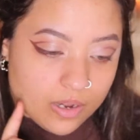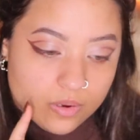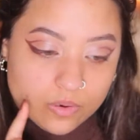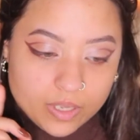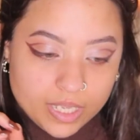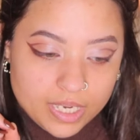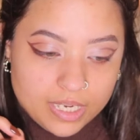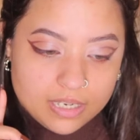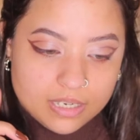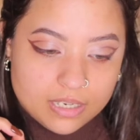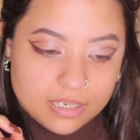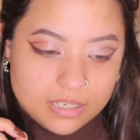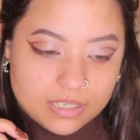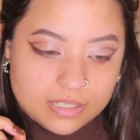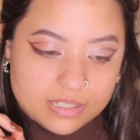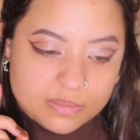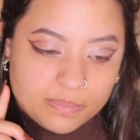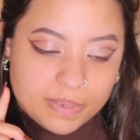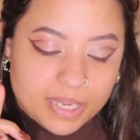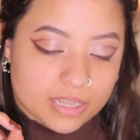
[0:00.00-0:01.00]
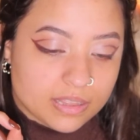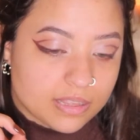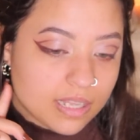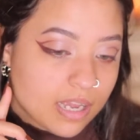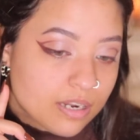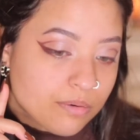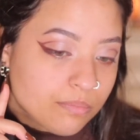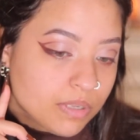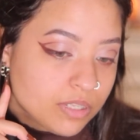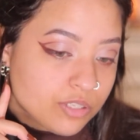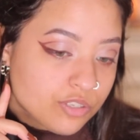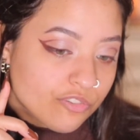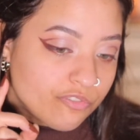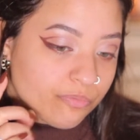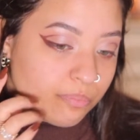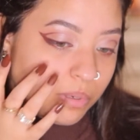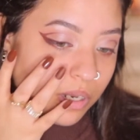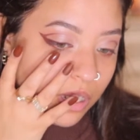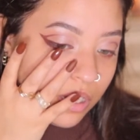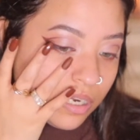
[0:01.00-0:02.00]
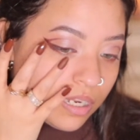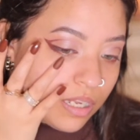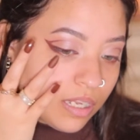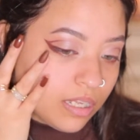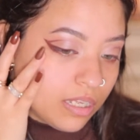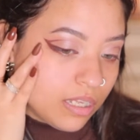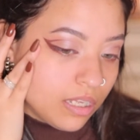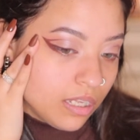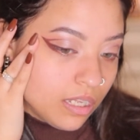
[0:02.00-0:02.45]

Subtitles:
really didn't expect that much of blurring.